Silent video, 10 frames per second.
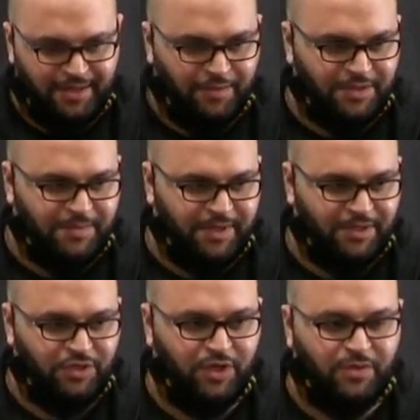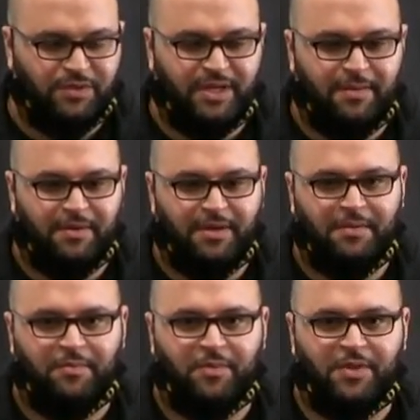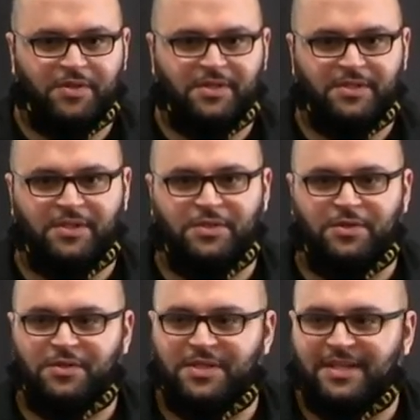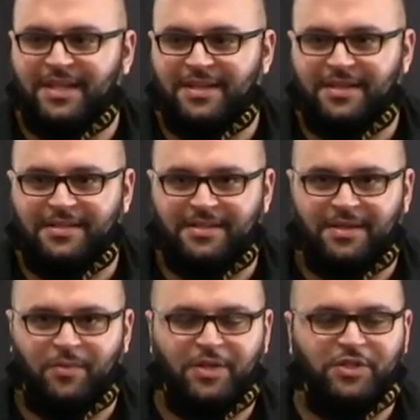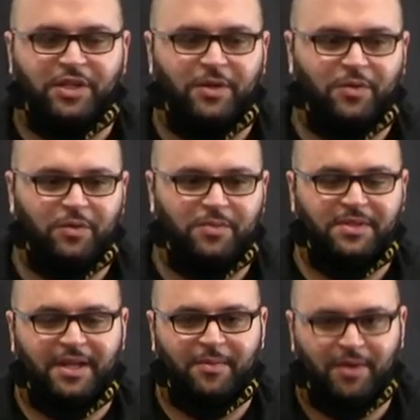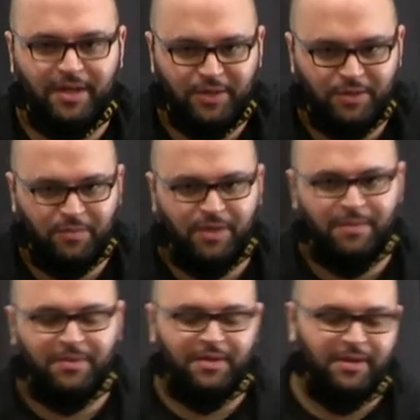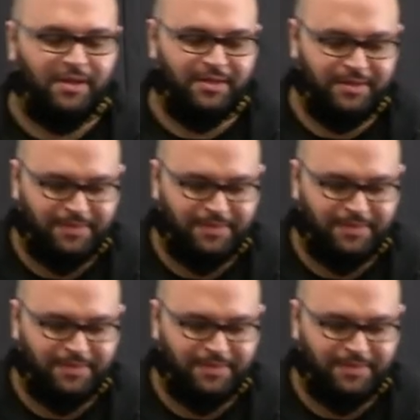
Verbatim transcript: Dear respected Sheikh Osama, brothers and sisters in attendance and watching at home, Assalamu alaikum rahmatullah.